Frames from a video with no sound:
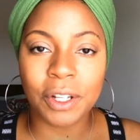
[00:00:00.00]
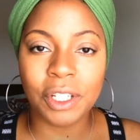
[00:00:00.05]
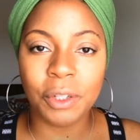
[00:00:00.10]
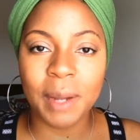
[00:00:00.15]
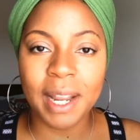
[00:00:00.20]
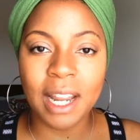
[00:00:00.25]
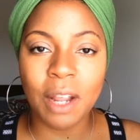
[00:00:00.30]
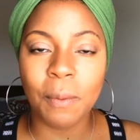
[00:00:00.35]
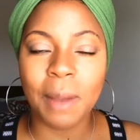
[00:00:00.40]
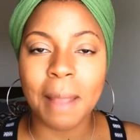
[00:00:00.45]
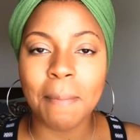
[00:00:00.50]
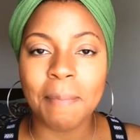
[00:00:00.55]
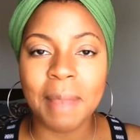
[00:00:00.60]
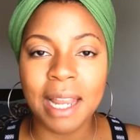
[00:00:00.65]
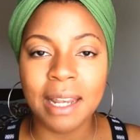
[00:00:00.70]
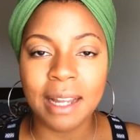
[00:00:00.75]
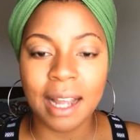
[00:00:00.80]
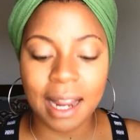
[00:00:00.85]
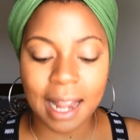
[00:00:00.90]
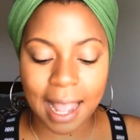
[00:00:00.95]
So anyway,
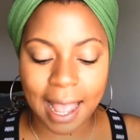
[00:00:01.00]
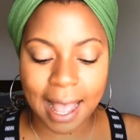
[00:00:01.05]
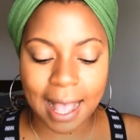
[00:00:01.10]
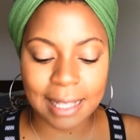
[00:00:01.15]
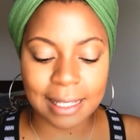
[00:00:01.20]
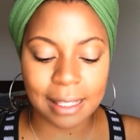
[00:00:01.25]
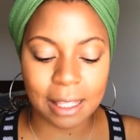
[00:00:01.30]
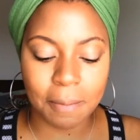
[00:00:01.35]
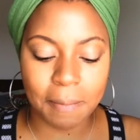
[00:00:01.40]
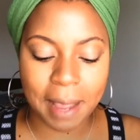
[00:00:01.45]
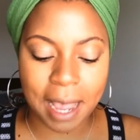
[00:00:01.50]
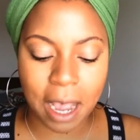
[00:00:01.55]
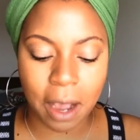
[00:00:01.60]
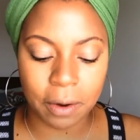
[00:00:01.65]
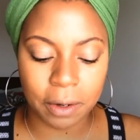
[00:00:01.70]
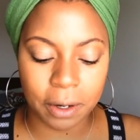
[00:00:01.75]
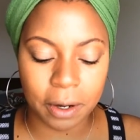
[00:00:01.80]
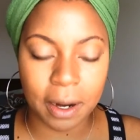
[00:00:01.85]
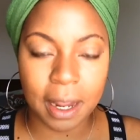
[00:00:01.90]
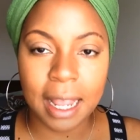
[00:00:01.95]
Ben Nye has the
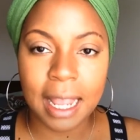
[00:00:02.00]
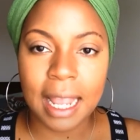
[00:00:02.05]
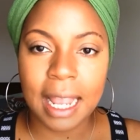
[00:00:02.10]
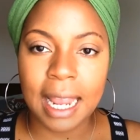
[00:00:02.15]
powder.